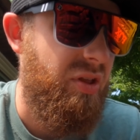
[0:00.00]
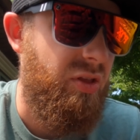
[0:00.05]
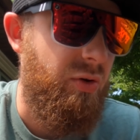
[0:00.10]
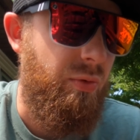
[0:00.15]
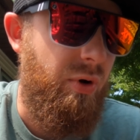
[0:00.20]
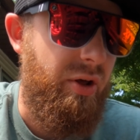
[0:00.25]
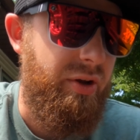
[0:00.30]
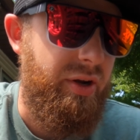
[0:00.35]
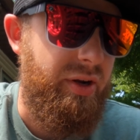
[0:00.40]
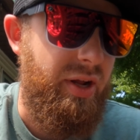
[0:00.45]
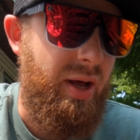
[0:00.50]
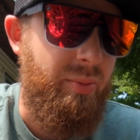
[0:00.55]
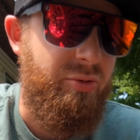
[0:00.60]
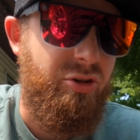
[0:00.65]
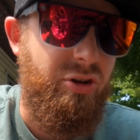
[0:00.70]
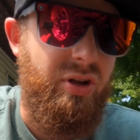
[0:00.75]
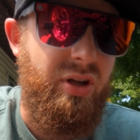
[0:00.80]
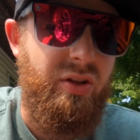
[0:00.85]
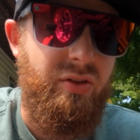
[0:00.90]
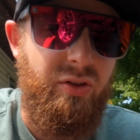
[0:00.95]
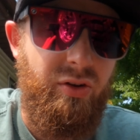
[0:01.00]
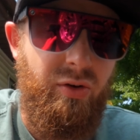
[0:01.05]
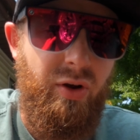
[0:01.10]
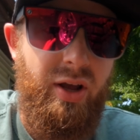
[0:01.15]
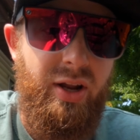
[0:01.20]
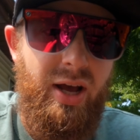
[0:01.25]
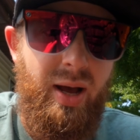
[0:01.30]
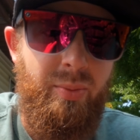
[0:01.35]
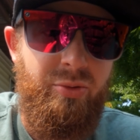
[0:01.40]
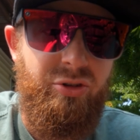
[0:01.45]
the weld-on option is a
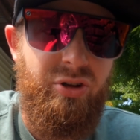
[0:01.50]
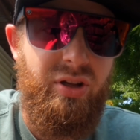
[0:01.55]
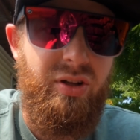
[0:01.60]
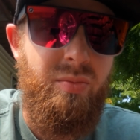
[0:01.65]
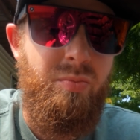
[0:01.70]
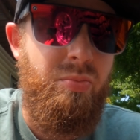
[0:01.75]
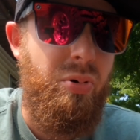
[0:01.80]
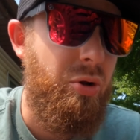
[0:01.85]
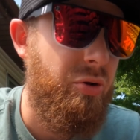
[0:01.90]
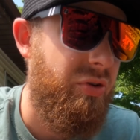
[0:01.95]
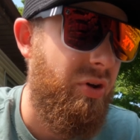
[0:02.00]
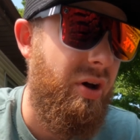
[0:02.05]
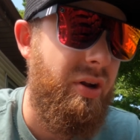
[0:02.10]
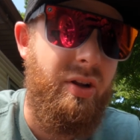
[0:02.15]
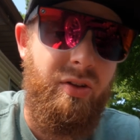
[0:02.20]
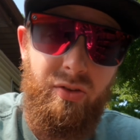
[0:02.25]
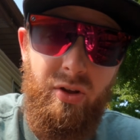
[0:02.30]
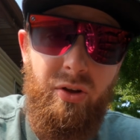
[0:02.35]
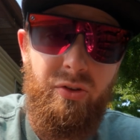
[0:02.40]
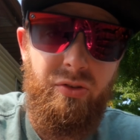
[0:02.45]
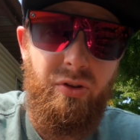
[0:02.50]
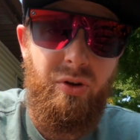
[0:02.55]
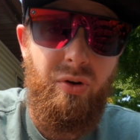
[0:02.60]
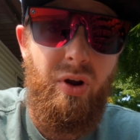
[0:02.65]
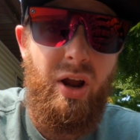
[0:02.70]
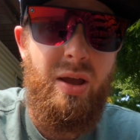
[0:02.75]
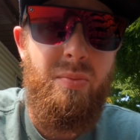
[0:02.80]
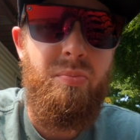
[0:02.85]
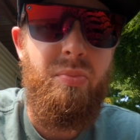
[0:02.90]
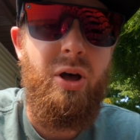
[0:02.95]
great option. Bolt-on is also
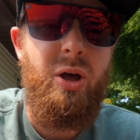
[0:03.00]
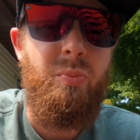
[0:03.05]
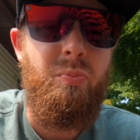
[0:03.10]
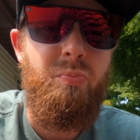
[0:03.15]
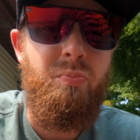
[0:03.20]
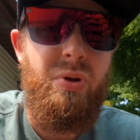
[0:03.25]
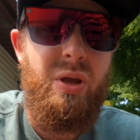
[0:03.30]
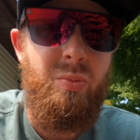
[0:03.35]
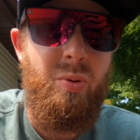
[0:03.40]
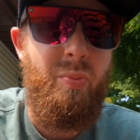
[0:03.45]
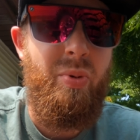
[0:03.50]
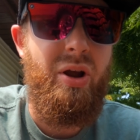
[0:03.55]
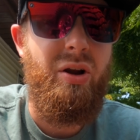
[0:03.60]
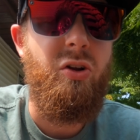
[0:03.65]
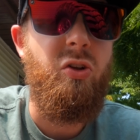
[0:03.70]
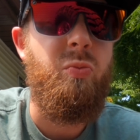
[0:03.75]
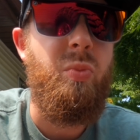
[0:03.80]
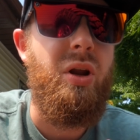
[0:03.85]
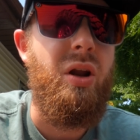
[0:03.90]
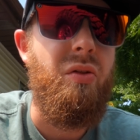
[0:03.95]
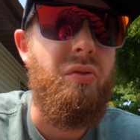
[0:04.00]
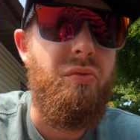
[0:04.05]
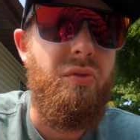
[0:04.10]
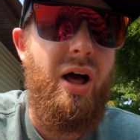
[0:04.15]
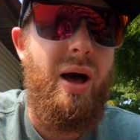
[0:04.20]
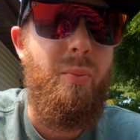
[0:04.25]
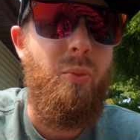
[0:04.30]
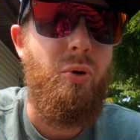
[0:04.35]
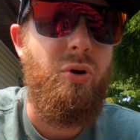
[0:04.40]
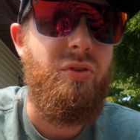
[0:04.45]
great, but be prepared to spend a
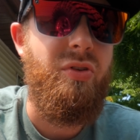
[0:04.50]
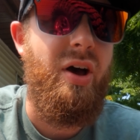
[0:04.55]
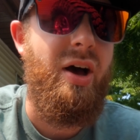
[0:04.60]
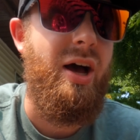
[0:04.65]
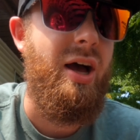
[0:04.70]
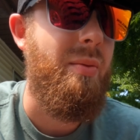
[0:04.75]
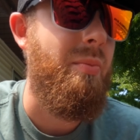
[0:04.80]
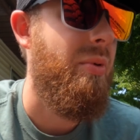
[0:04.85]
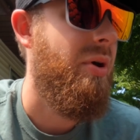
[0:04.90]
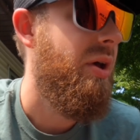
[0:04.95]
lot more time